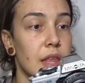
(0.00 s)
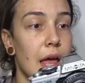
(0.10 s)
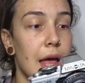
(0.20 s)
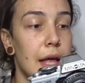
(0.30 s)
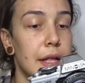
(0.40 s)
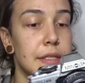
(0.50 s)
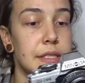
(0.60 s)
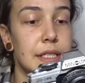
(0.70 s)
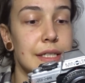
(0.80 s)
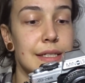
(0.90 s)
and
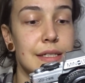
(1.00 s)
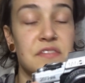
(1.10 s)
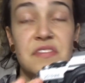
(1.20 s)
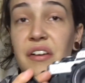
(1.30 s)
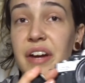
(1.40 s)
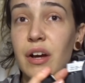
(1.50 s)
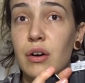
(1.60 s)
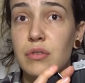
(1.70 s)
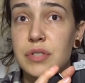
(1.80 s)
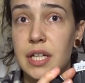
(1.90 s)
this is a very
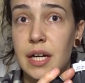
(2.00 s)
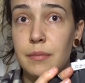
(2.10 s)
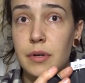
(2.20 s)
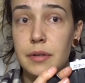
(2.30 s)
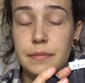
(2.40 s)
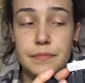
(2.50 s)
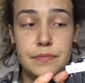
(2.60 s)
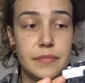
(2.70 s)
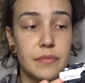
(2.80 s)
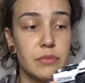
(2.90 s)
old camera
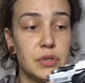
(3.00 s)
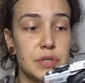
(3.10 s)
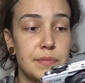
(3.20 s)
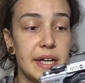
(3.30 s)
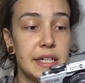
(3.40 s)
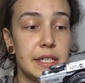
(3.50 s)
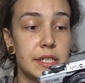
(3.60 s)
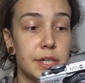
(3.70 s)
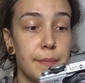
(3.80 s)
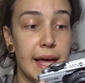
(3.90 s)
which was made in
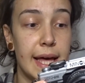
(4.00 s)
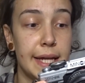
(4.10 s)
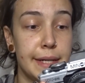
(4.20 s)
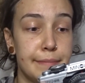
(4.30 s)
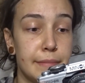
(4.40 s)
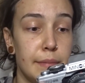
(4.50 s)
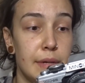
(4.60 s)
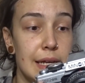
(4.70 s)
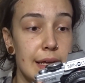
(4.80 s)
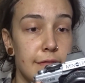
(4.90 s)
Japan, I
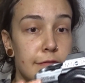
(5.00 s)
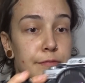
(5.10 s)
believe.